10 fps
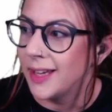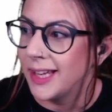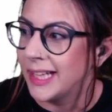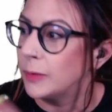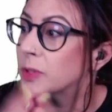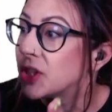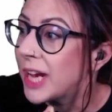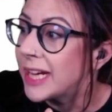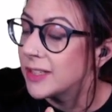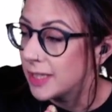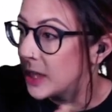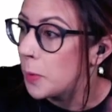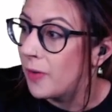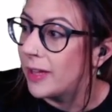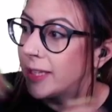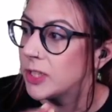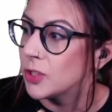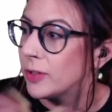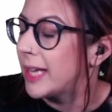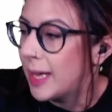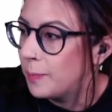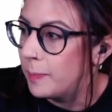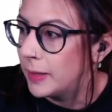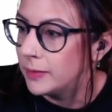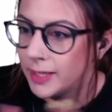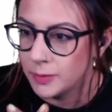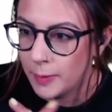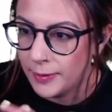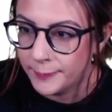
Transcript: it will change the URL history inbuilt as well.